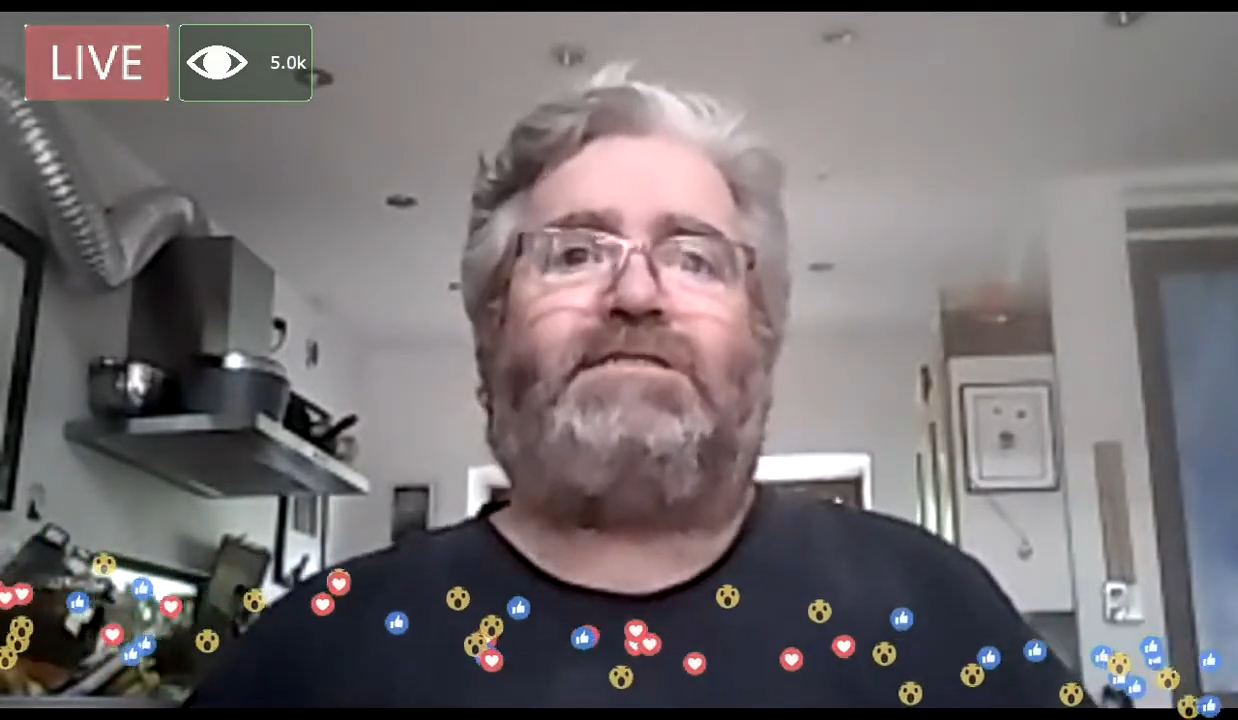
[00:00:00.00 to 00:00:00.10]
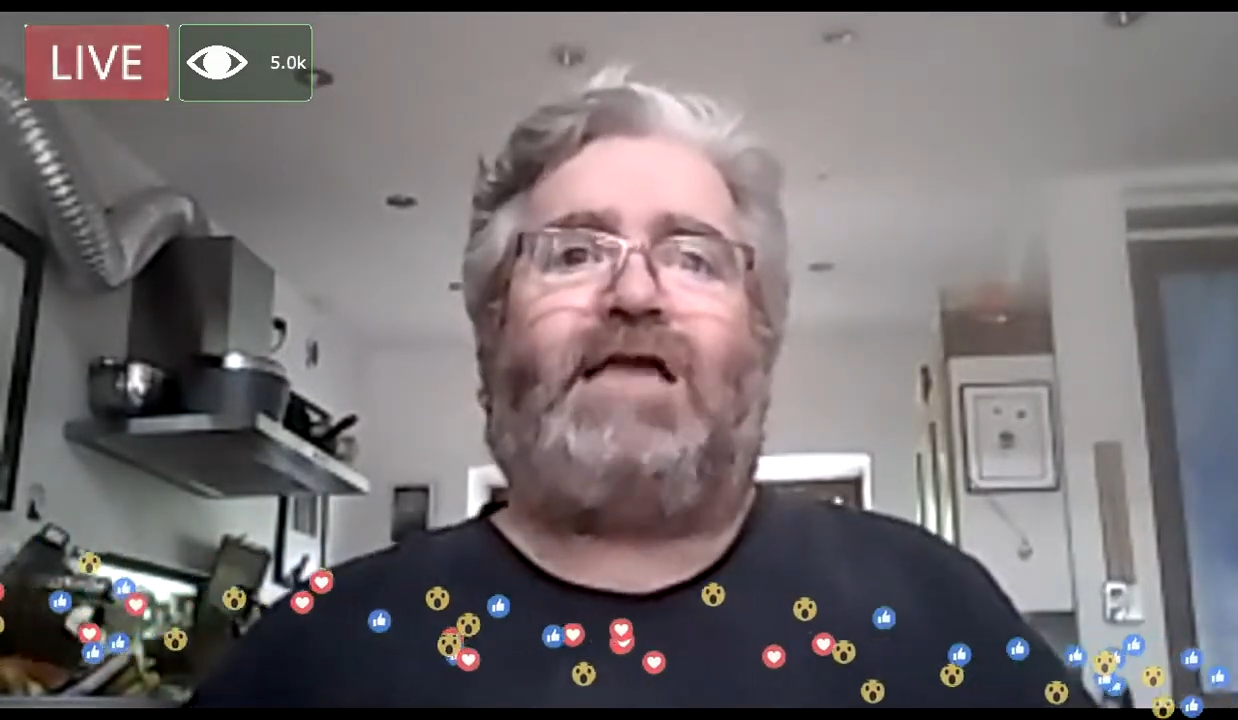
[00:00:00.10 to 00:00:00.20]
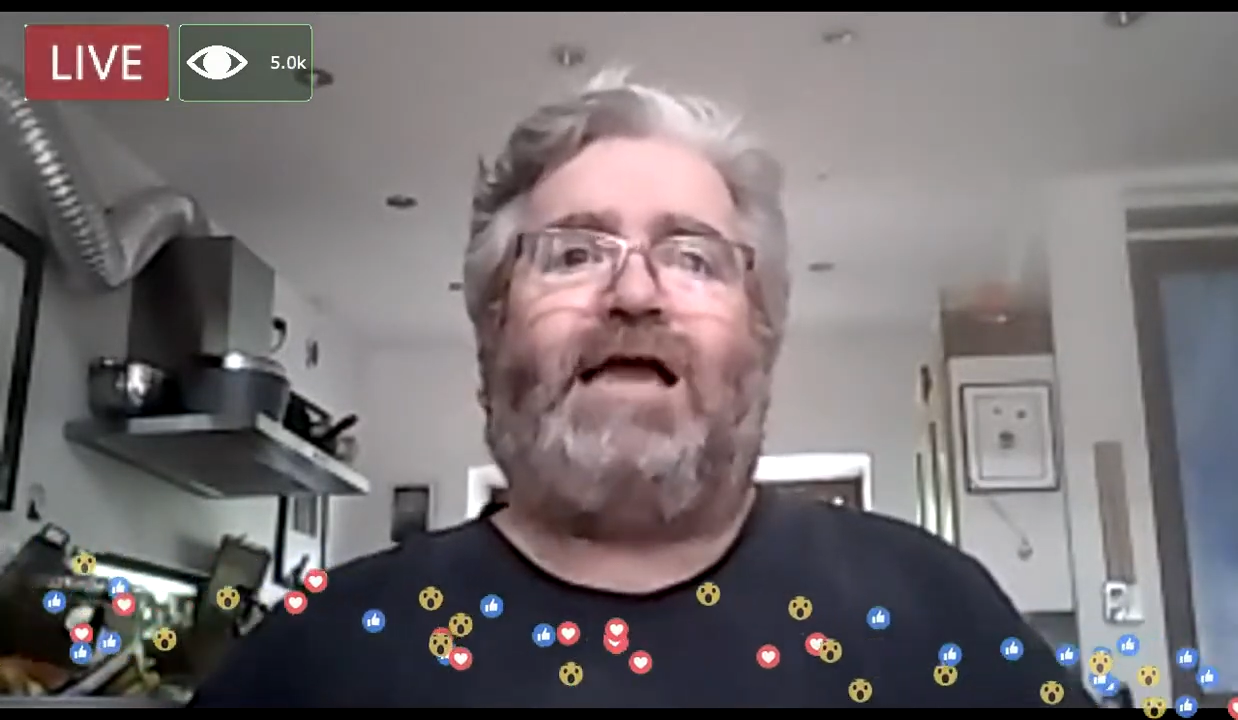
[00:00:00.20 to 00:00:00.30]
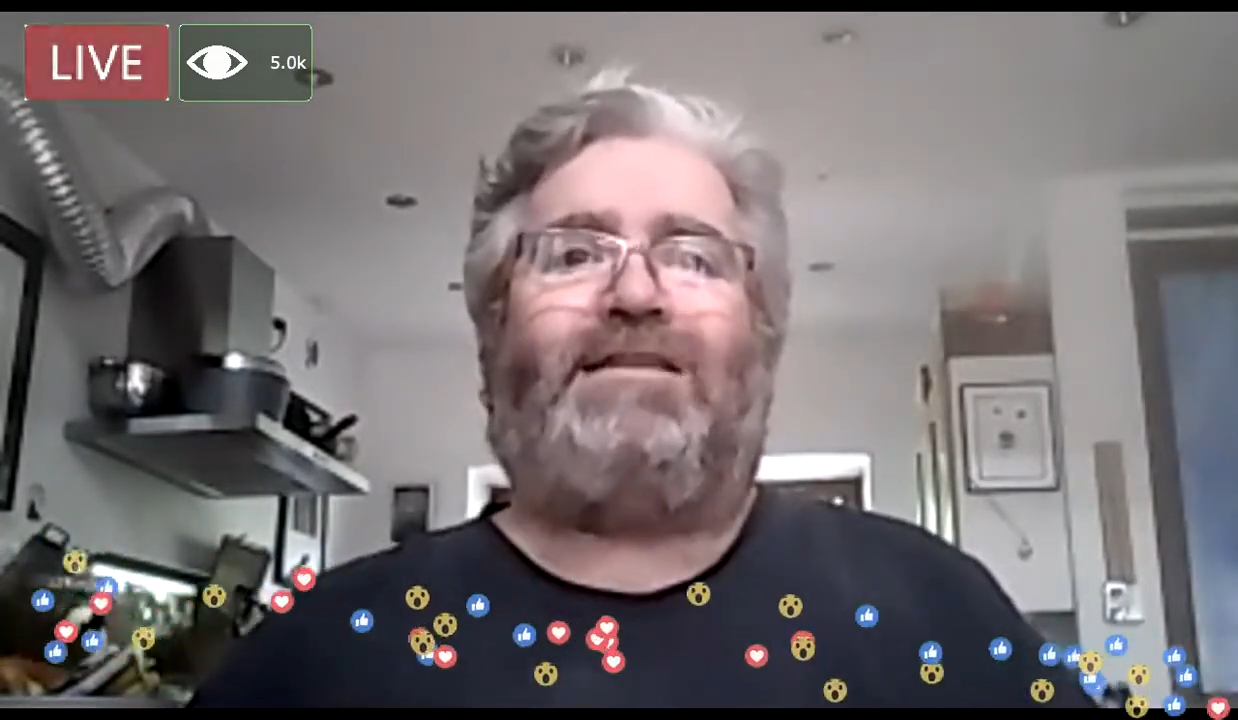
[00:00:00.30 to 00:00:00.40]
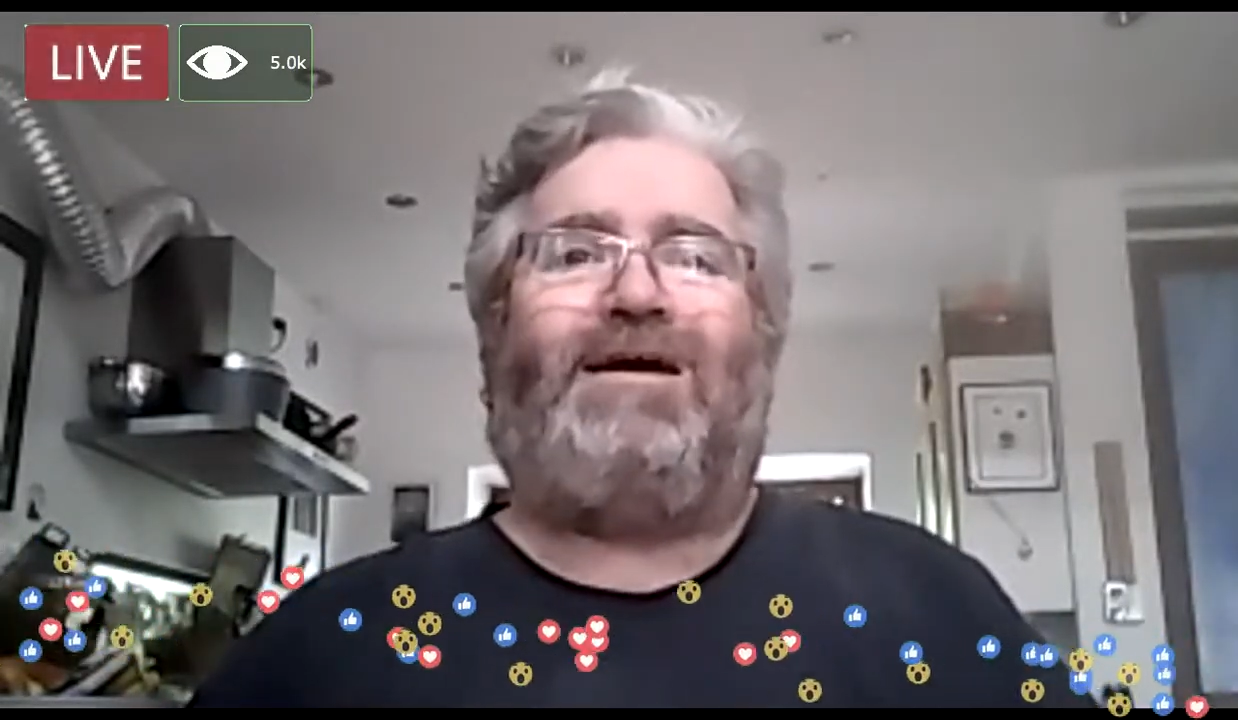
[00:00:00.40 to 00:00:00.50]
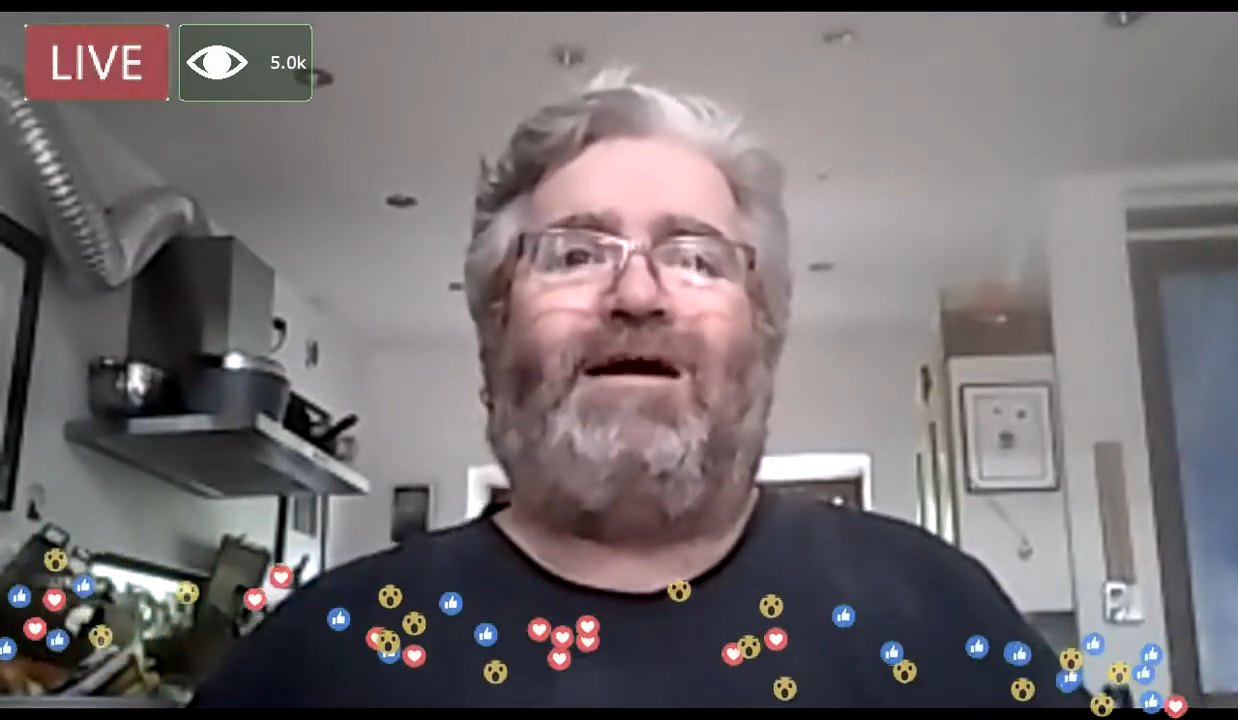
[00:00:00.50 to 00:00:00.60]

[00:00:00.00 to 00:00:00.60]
and